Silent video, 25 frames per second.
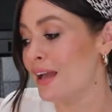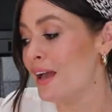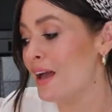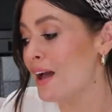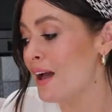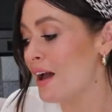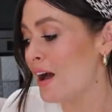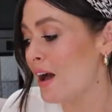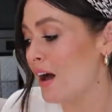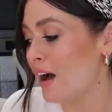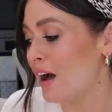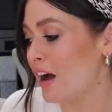
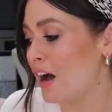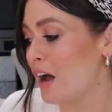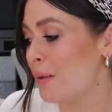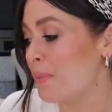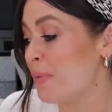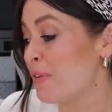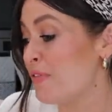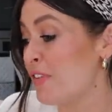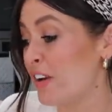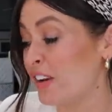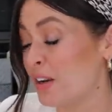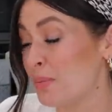
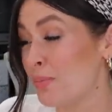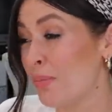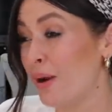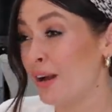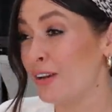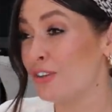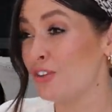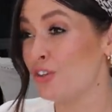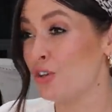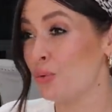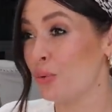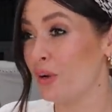In fact, I
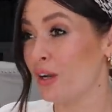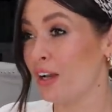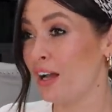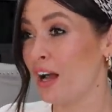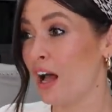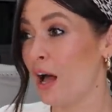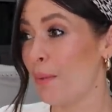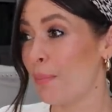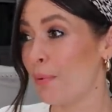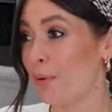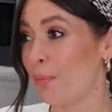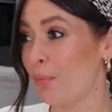might do a
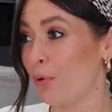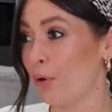couple